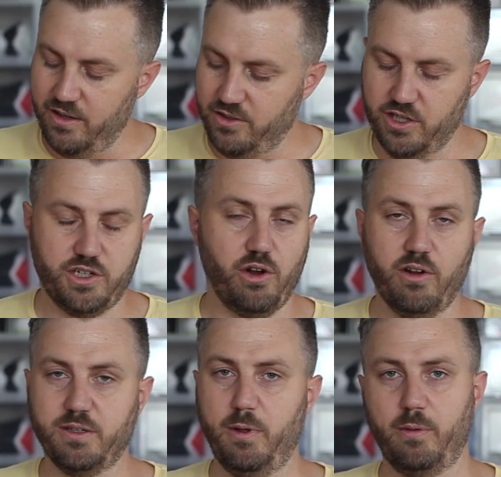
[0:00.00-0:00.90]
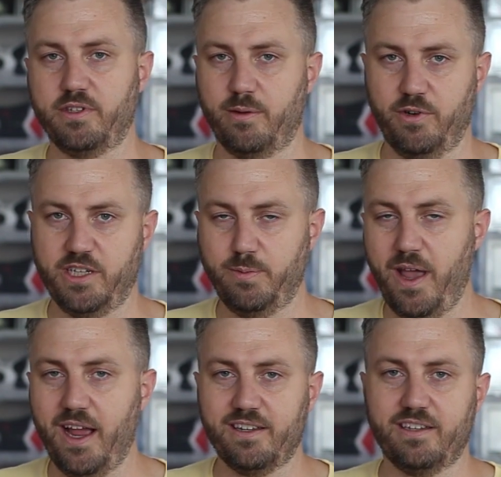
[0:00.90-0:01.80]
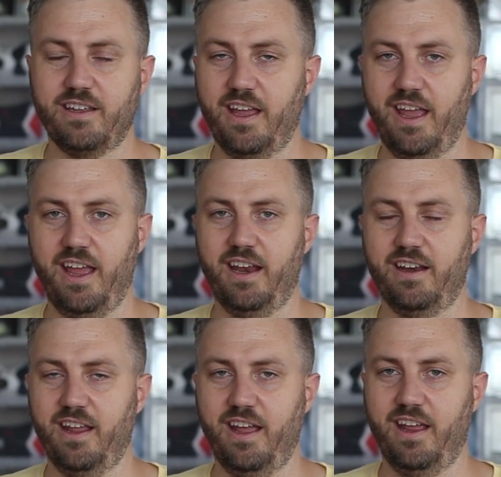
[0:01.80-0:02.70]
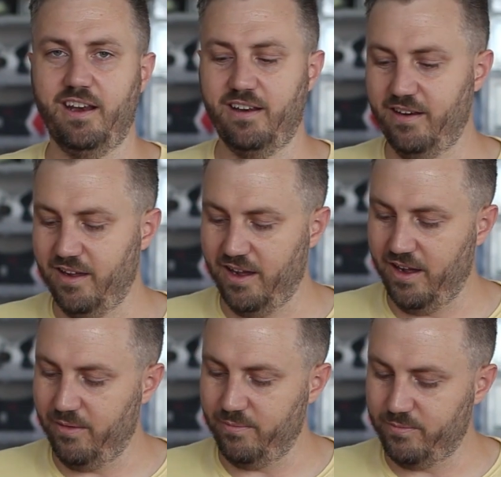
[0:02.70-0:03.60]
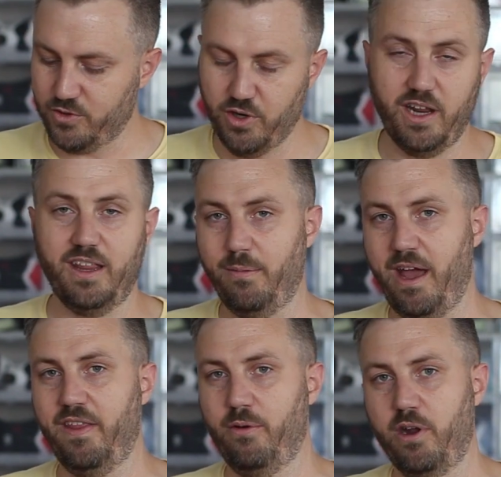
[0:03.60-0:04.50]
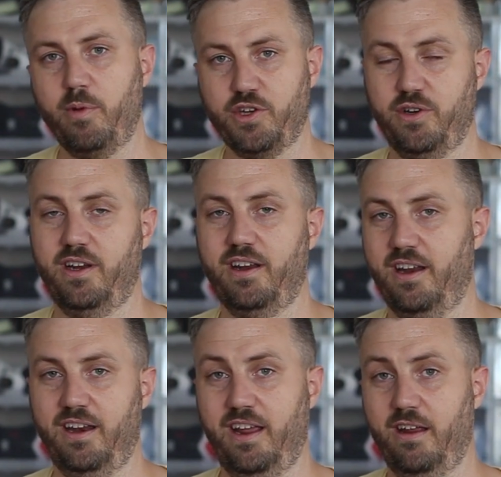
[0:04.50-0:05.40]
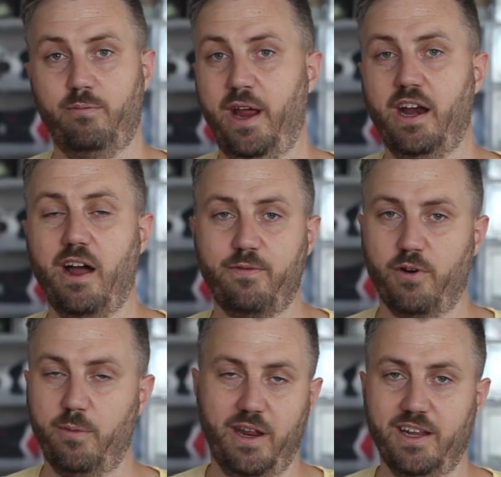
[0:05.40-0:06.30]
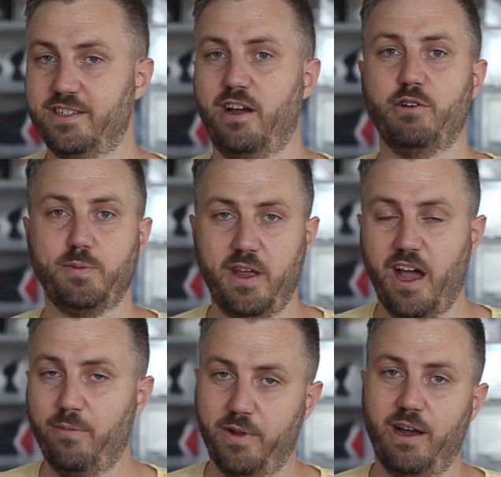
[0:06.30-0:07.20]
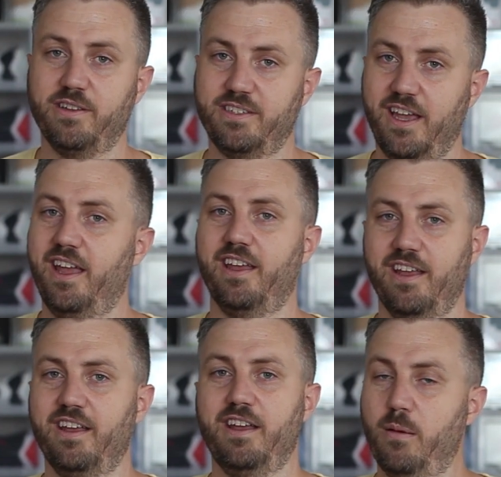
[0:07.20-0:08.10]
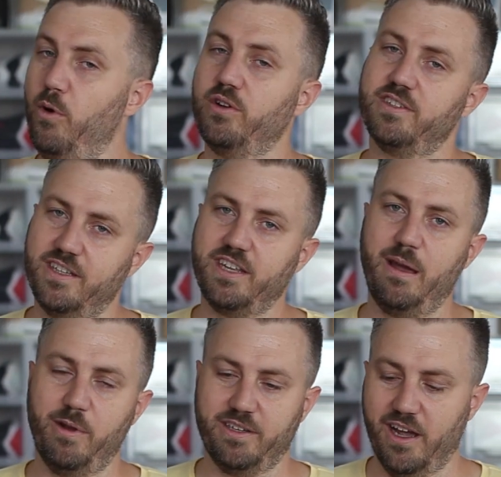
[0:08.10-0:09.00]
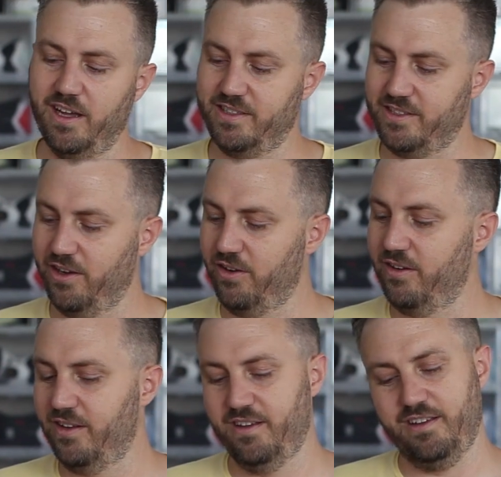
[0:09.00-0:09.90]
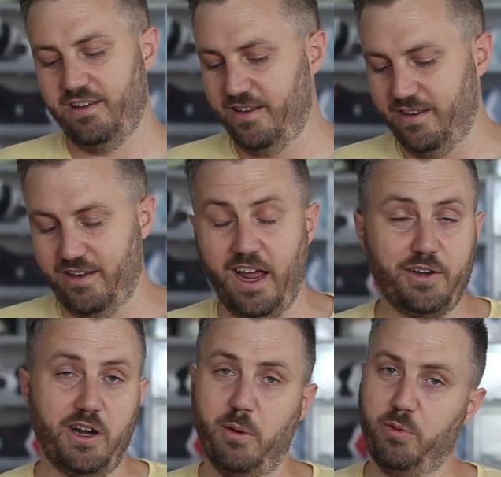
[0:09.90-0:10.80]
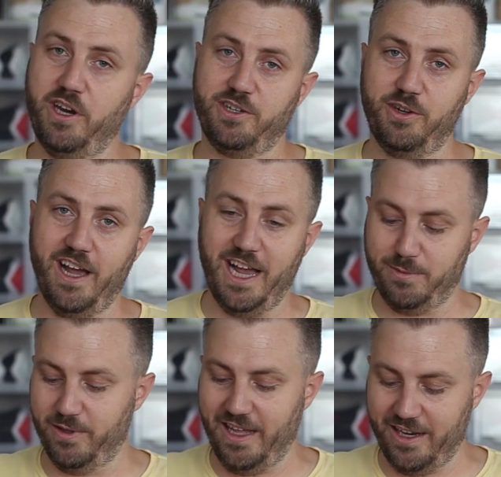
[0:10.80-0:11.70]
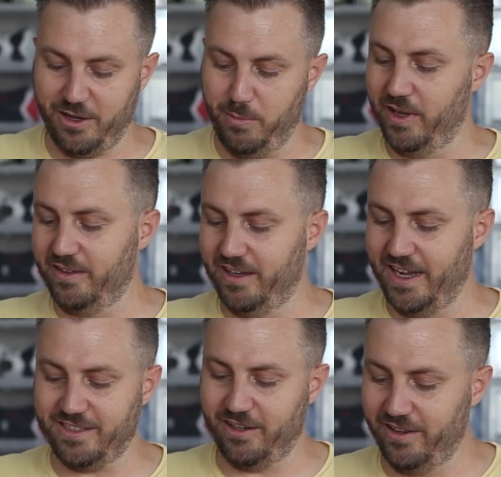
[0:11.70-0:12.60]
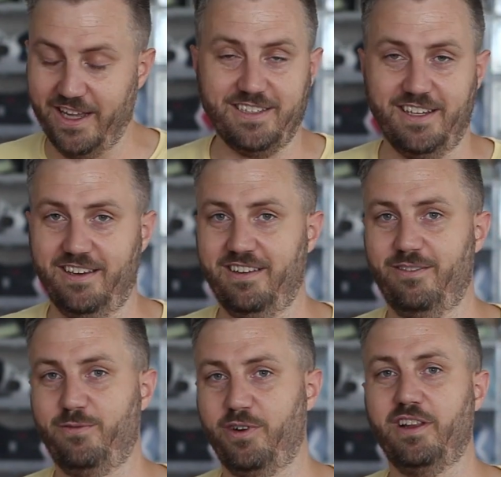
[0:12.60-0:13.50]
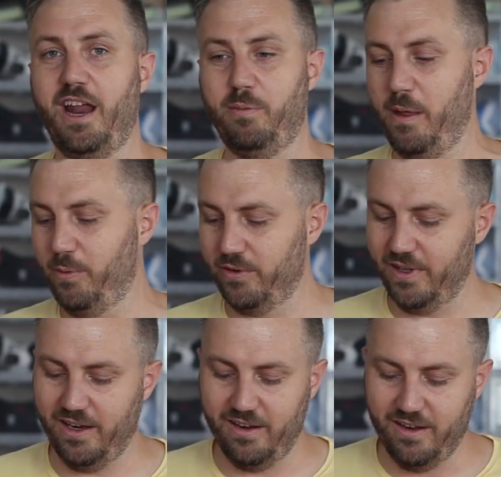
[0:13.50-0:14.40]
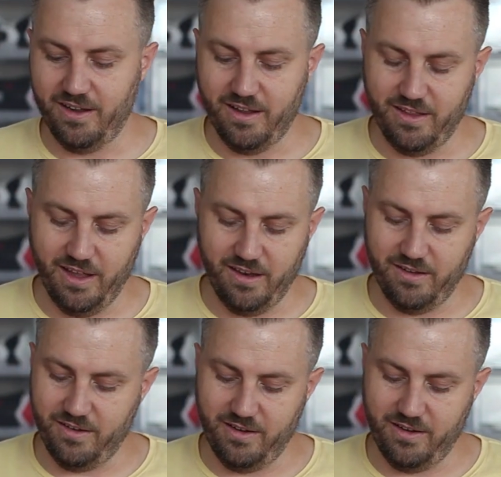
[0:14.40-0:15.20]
just showing some people some respect and and um, treating them how they want to be treated, and it, it paid off for me. It doesn't always pay off, but I would say most of the time it does. So, not trying to preach to you guys, but that could be a nice little lesson for a lot of people that that